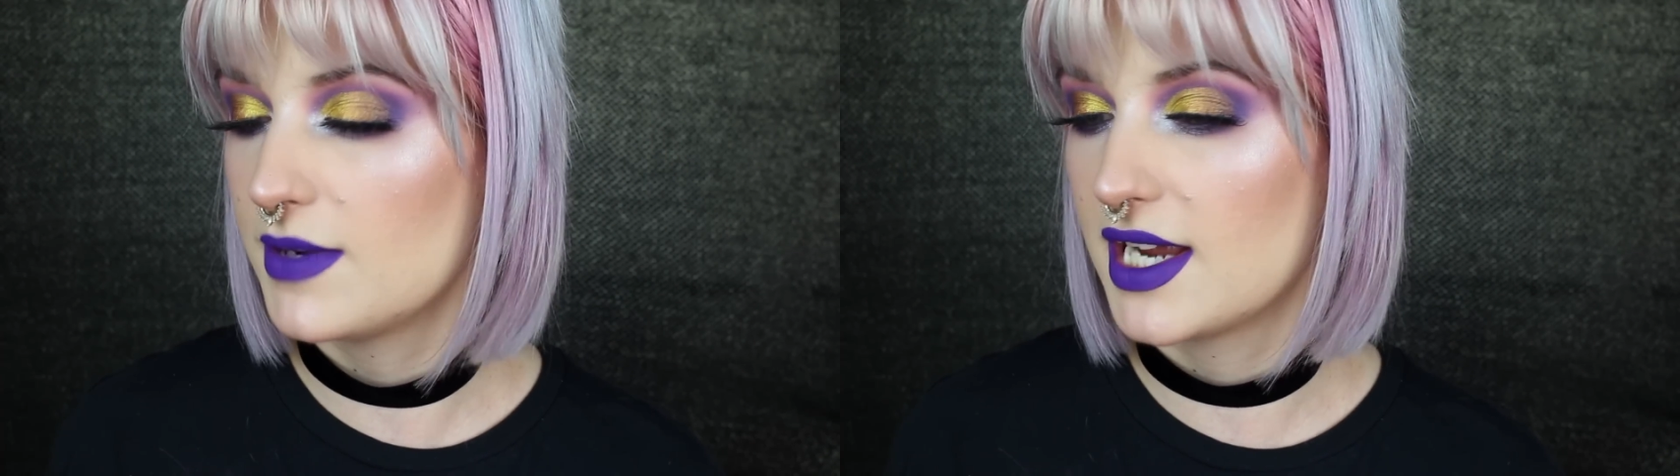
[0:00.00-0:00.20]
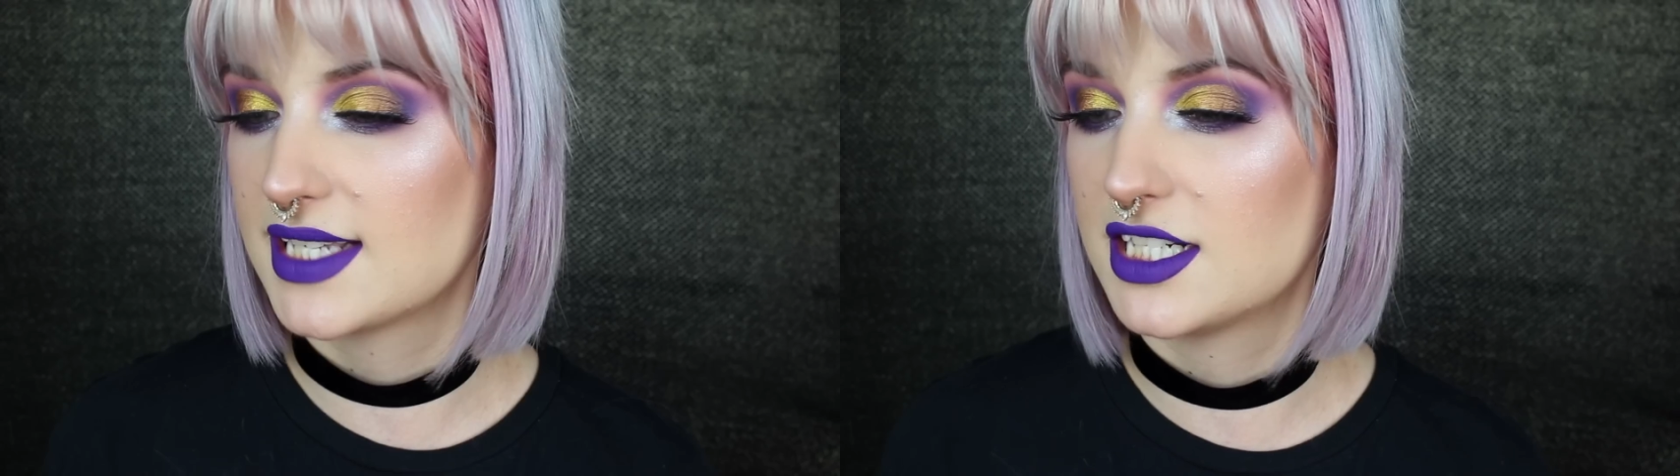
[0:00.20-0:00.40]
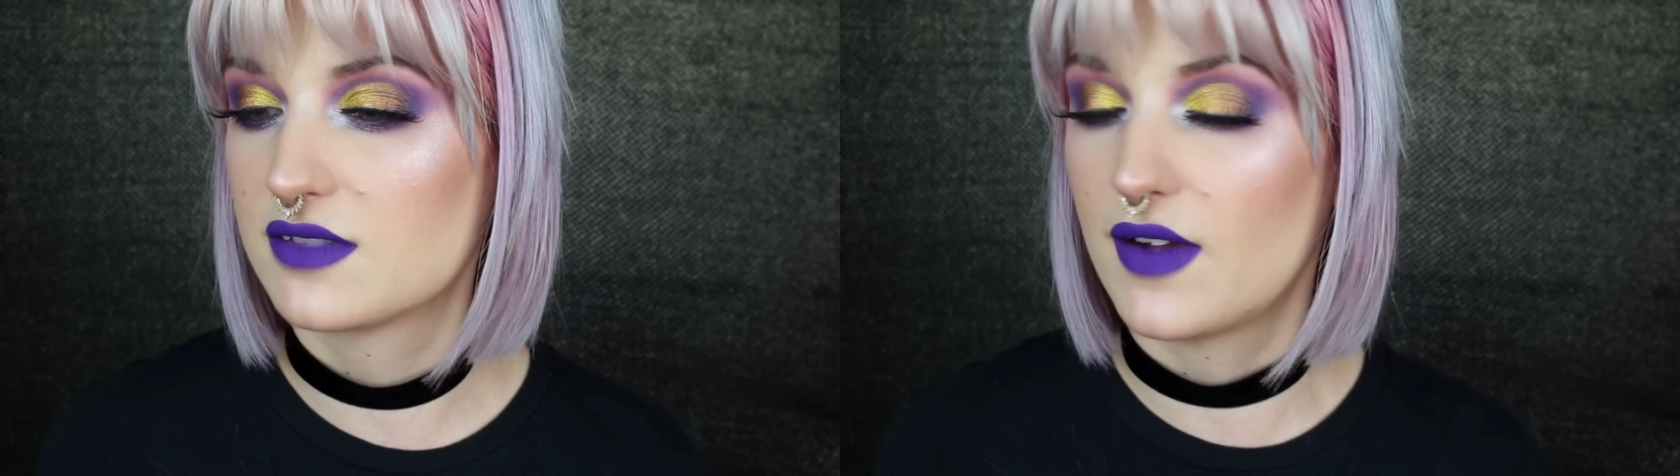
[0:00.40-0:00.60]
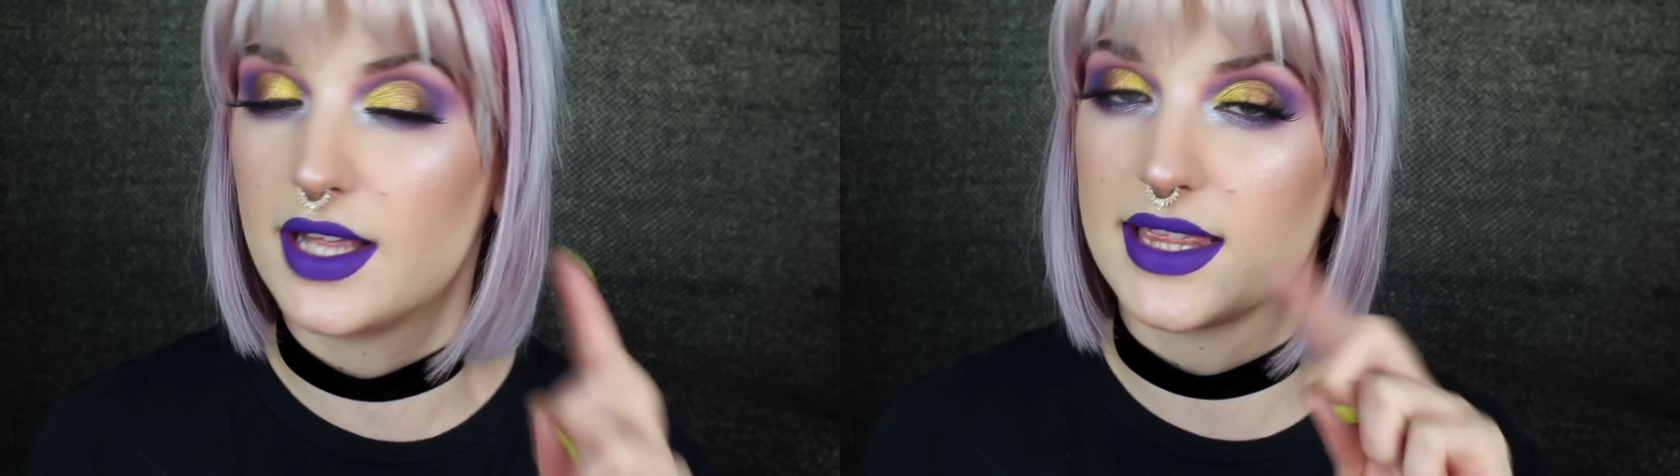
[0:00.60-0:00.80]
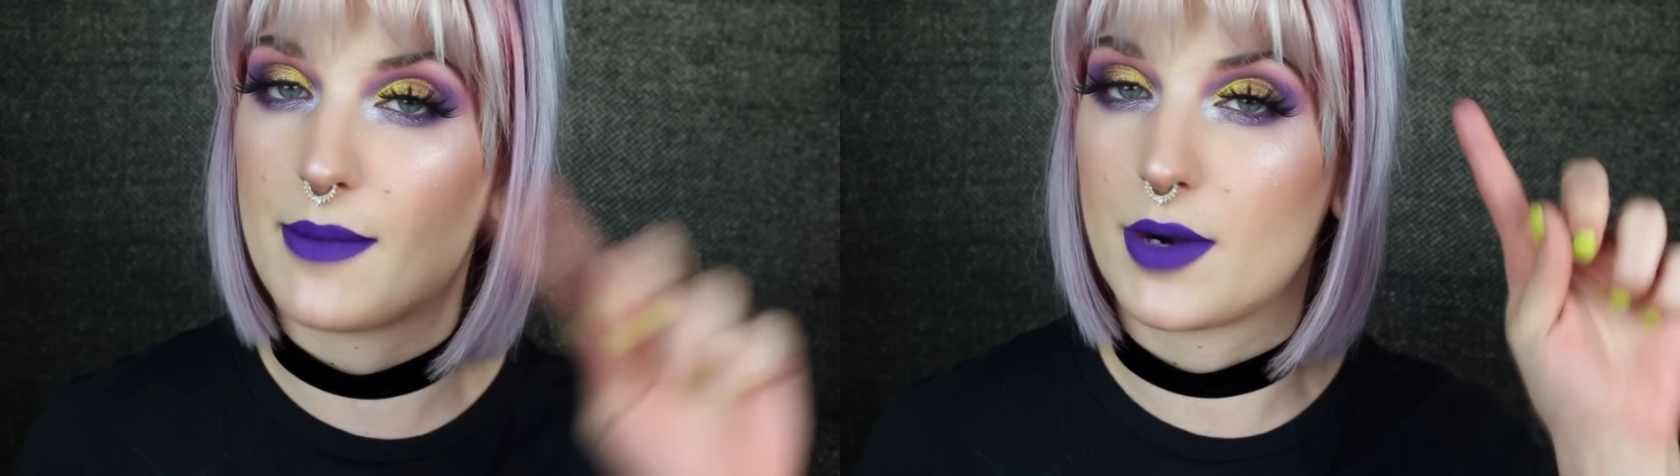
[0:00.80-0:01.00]
because I just felt
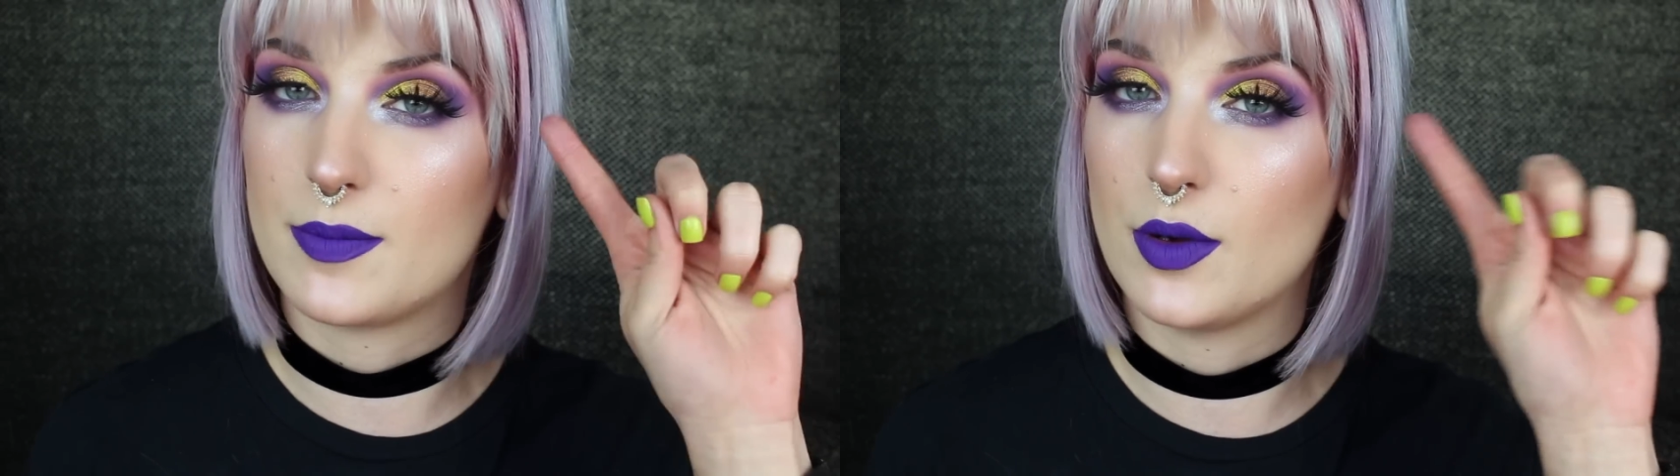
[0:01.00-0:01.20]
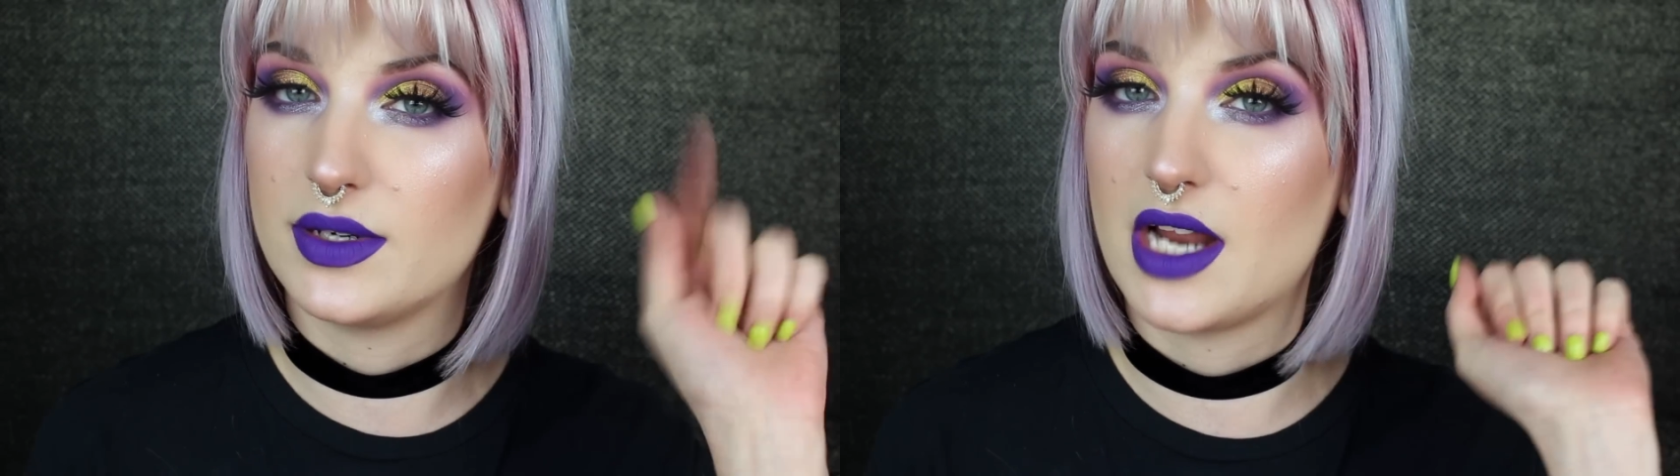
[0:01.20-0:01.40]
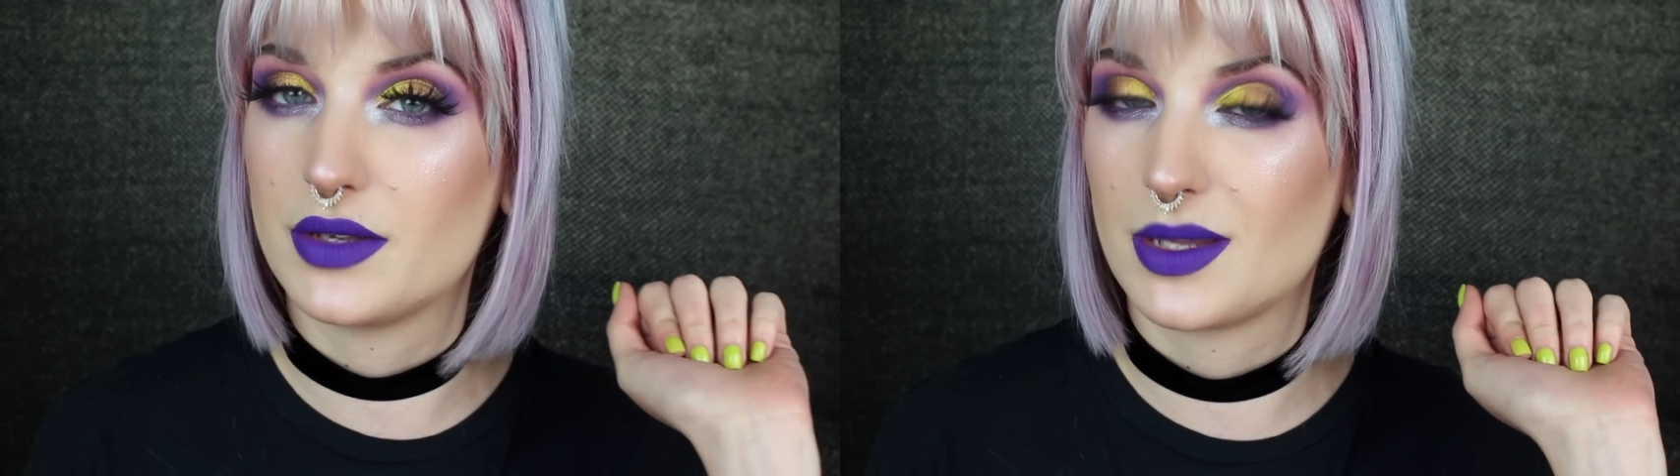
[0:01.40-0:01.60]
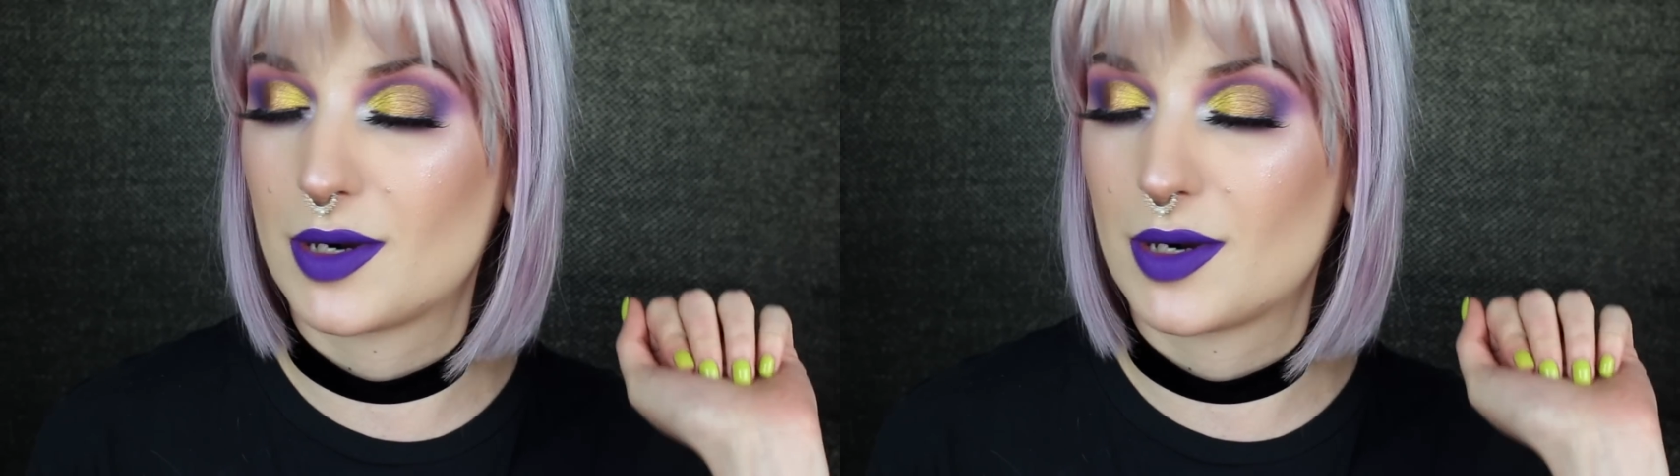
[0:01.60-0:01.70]
like that purple would go with the